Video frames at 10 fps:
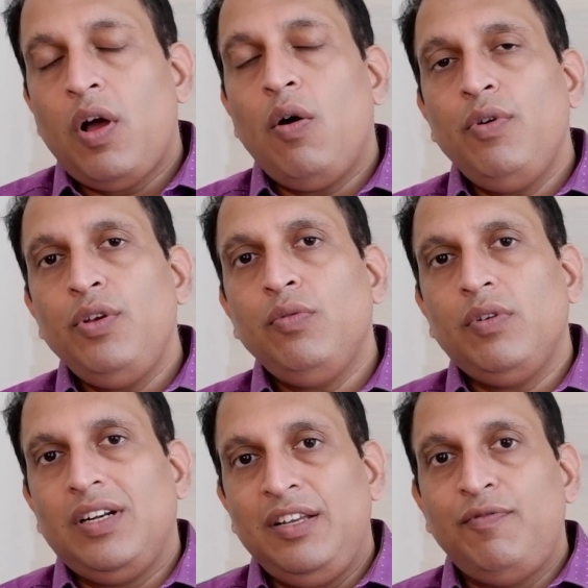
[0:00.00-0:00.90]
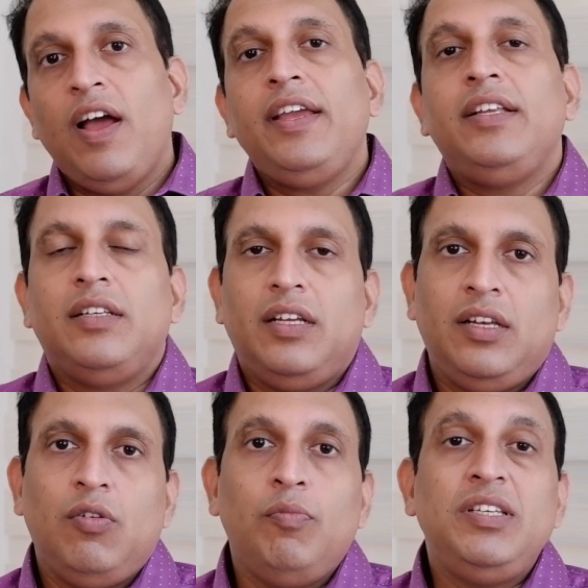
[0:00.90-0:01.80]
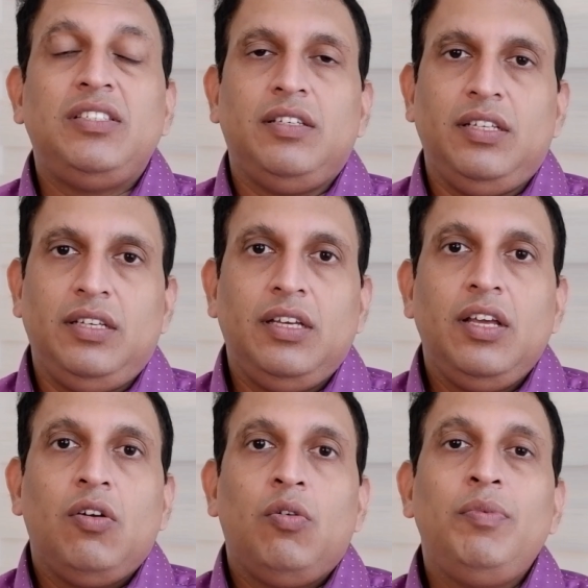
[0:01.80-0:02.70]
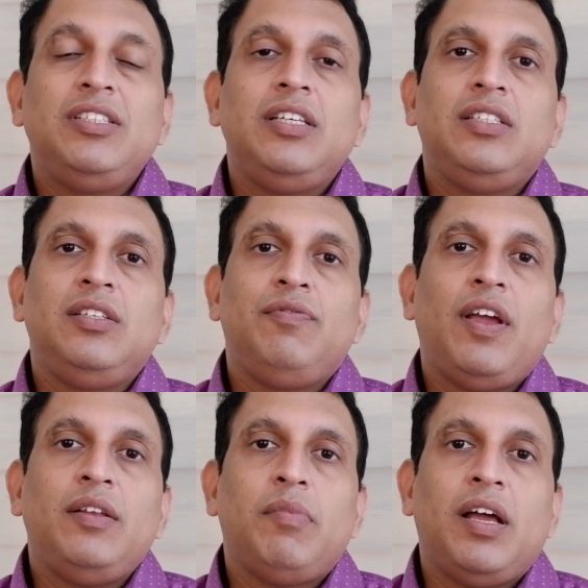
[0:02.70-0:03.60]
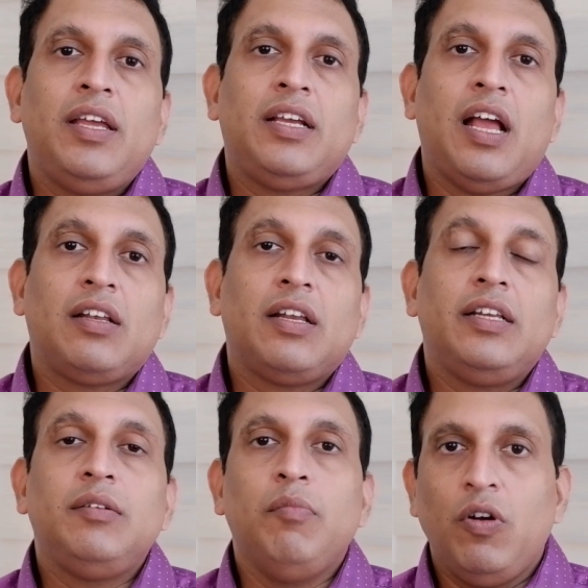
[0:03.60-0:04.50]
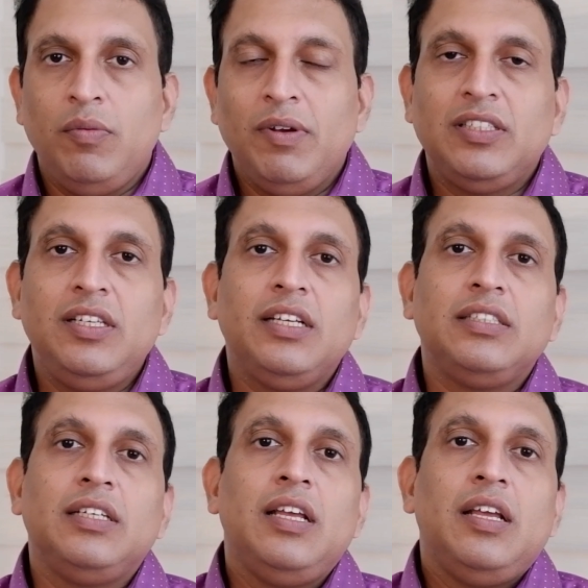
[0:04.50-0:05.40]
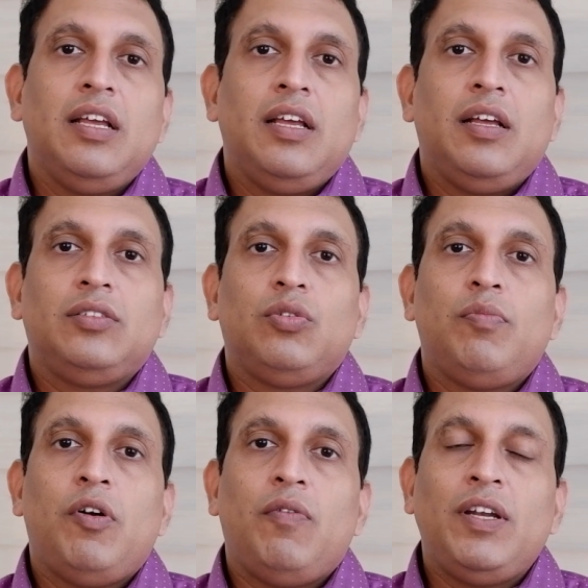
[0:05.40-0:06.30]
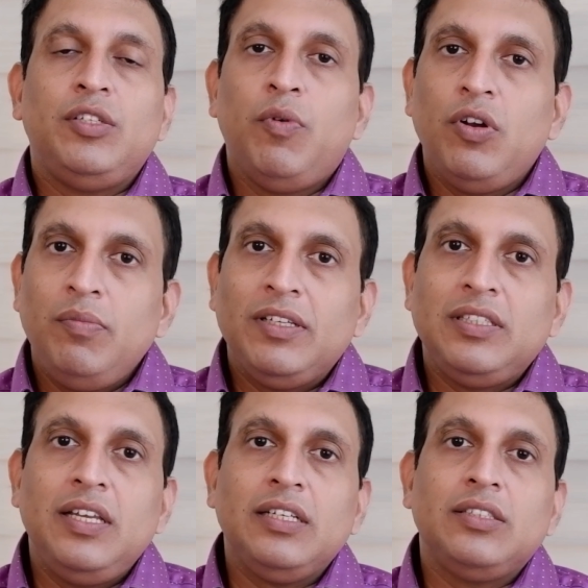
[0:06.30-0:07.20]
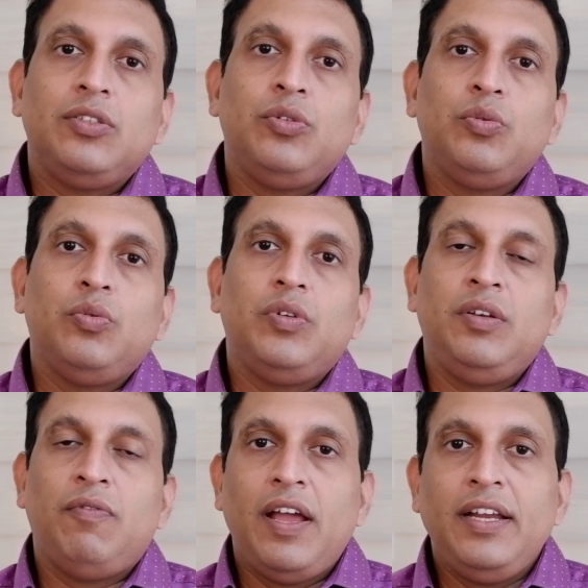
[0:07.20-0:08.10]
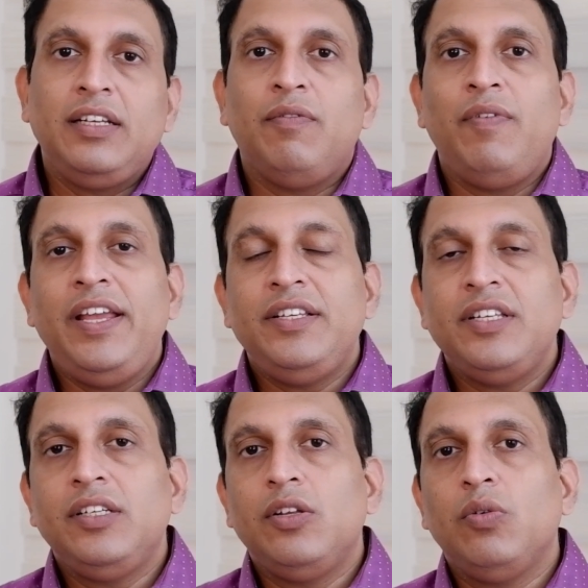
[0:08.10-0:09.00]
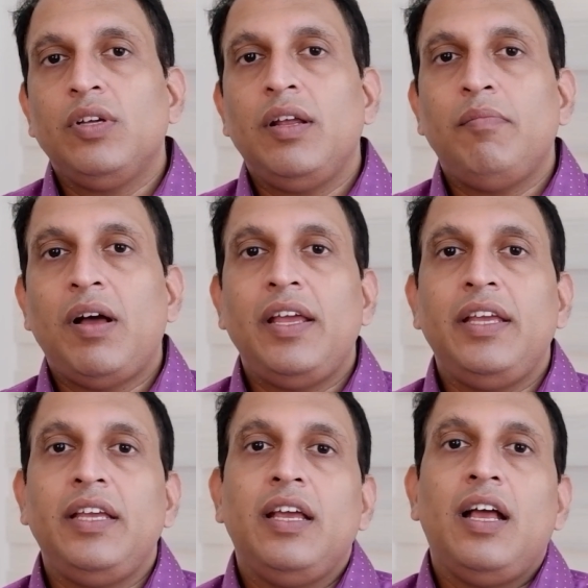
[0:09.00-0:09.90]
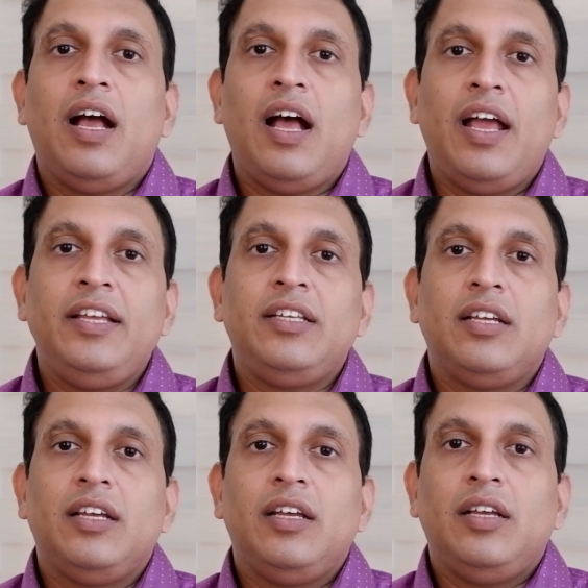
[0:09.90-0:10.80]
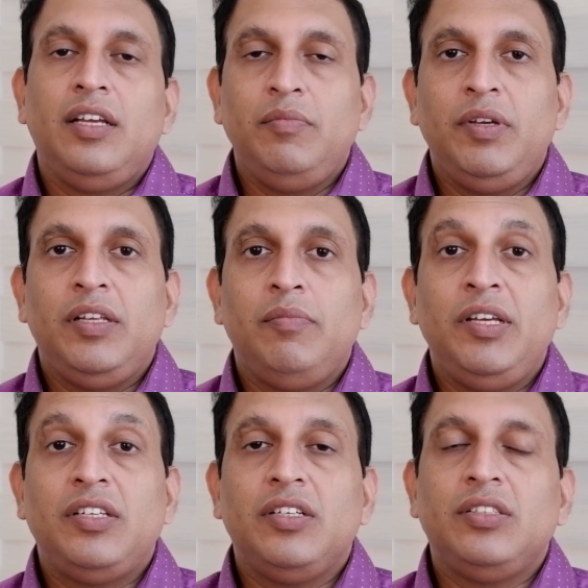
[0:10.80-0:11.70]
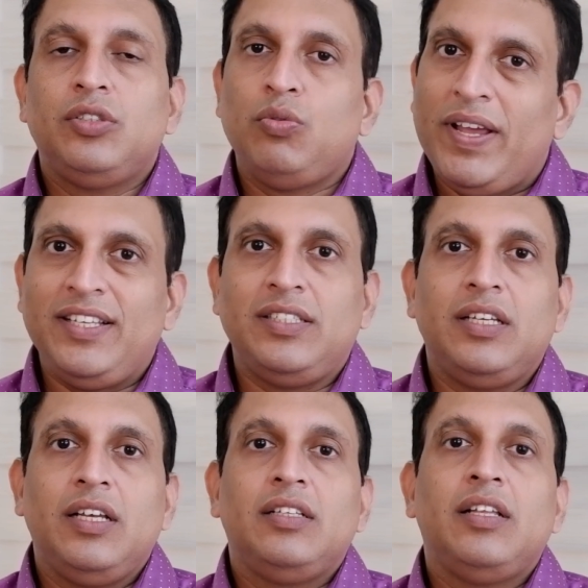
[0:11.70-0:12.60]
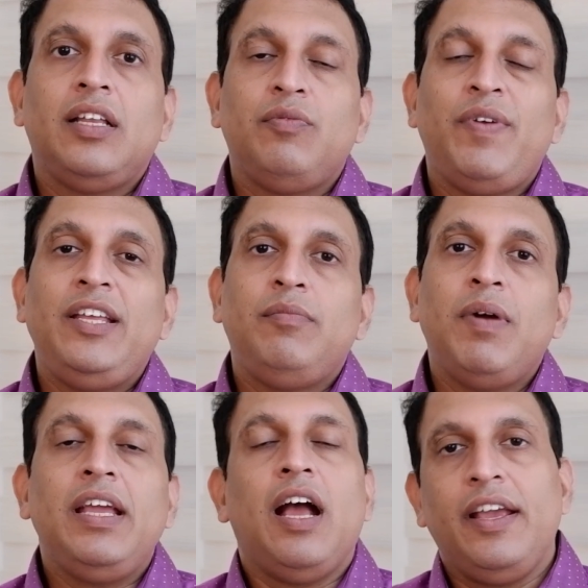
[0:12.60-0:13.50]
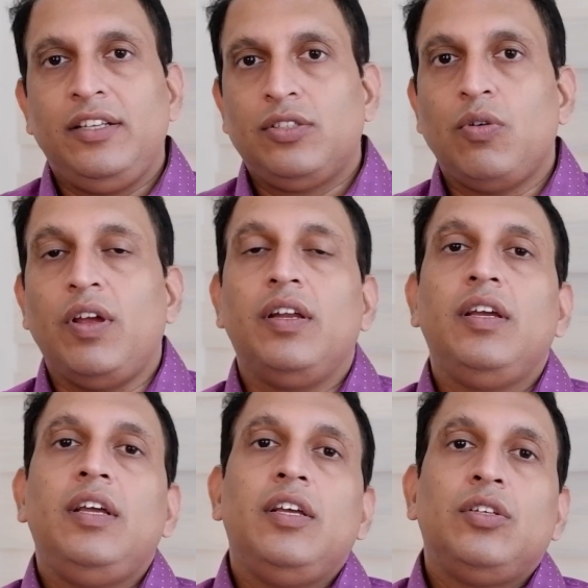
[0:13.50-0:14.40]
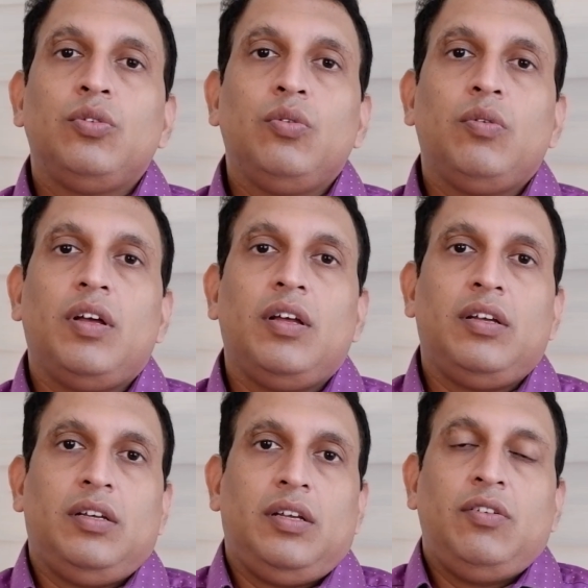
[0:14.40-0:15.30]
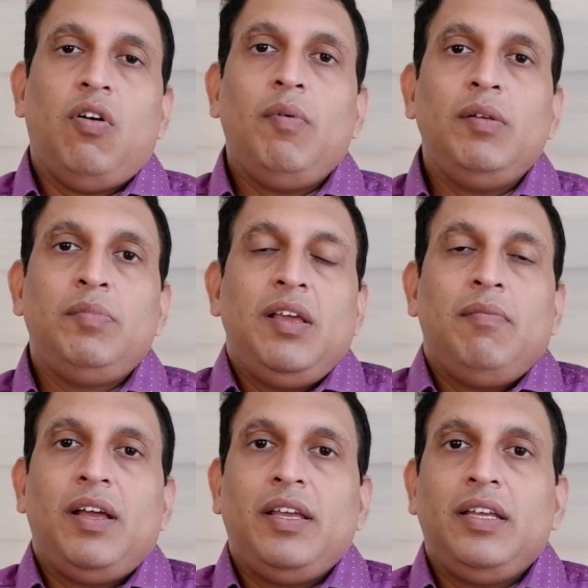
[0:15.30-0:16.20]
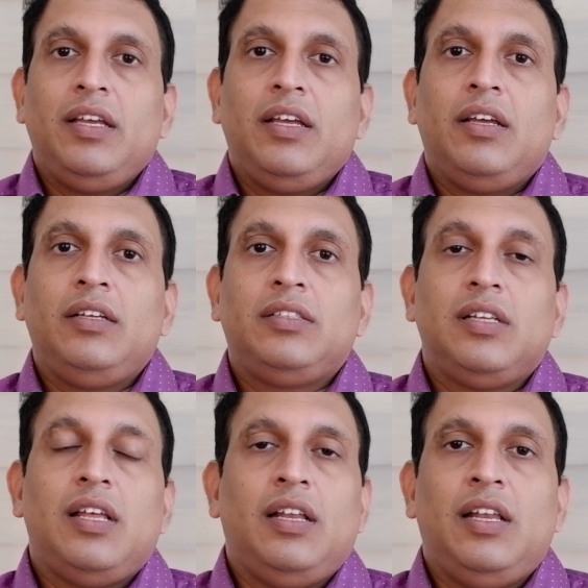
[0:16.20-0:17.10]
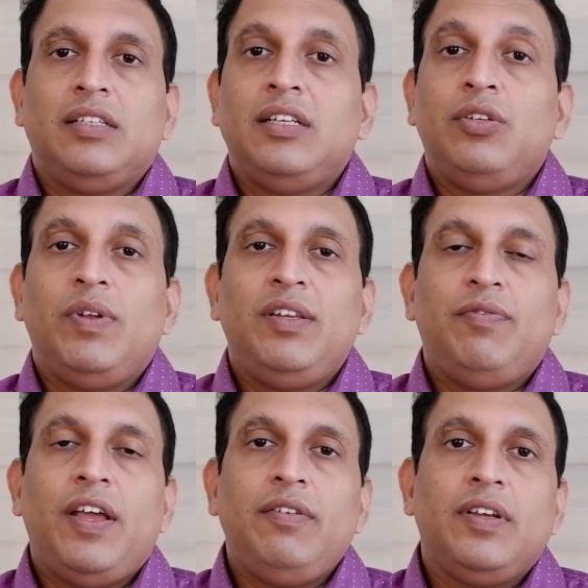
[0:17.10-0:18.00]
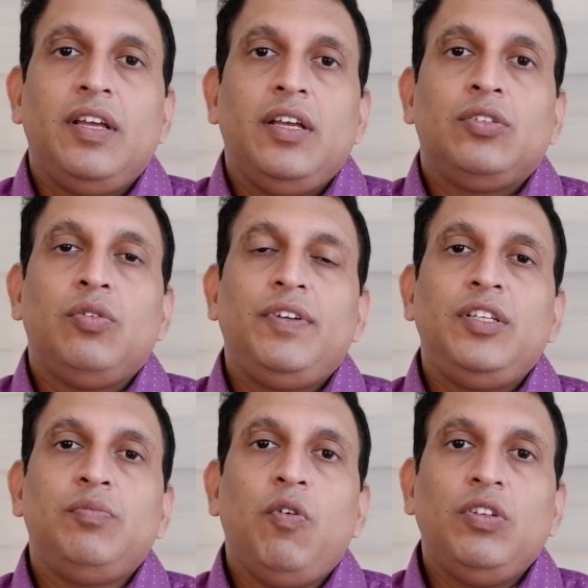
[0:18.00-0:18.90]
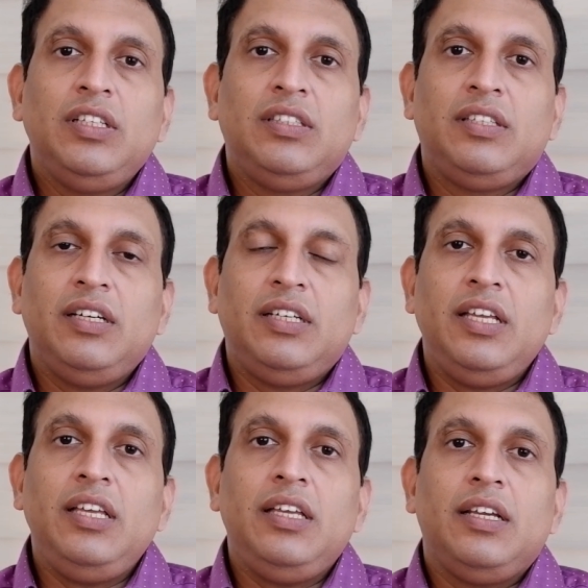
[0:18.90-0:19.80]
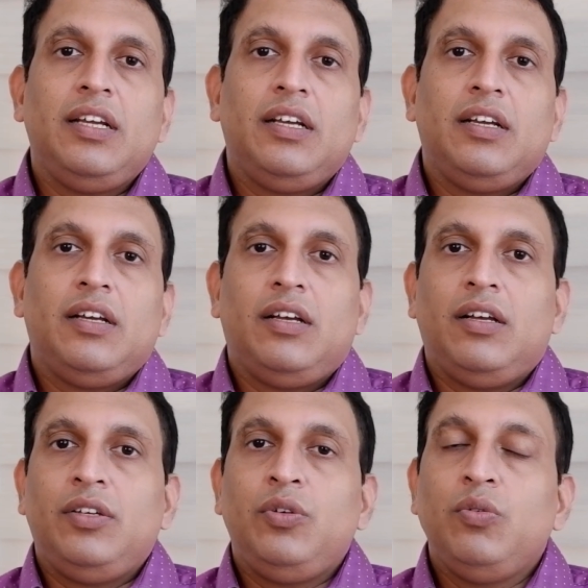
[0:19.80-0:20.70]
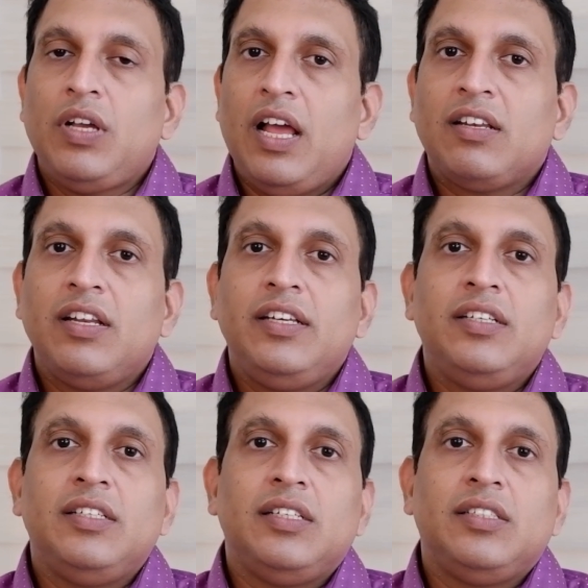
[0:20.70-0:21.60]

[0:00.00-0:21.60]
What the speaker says: how do you define an obesity? Obesity is defined by calculating body mass index. So what is body mass index? You divide the weight in kilogram by height in meters twice, that is weight by height square. So normal BMI, it's less than 25. So if it is more than 30, you calculate this